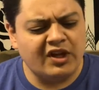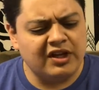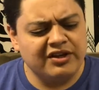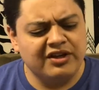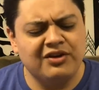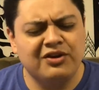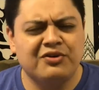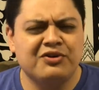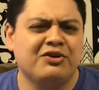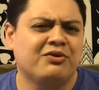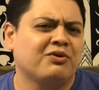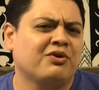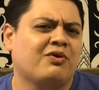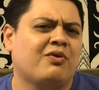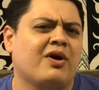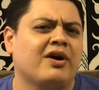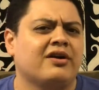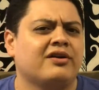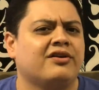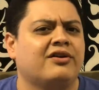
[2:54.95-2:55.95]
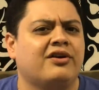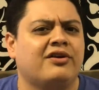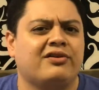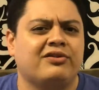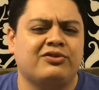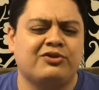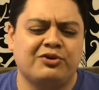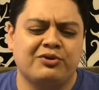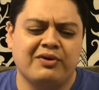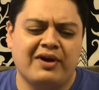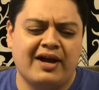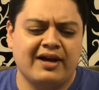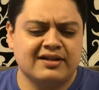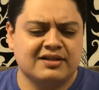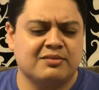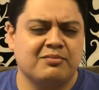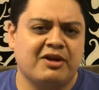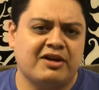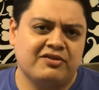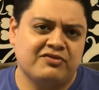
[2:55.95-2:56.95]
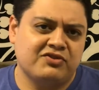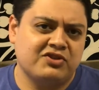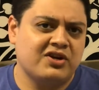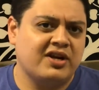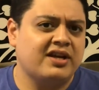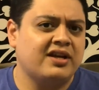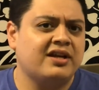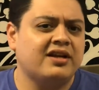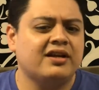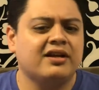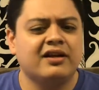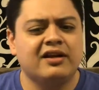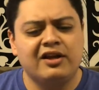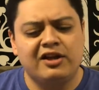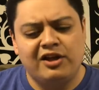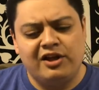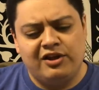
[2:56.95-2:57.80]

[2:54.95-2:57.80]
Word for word: you know, you're required to go through X amount of training,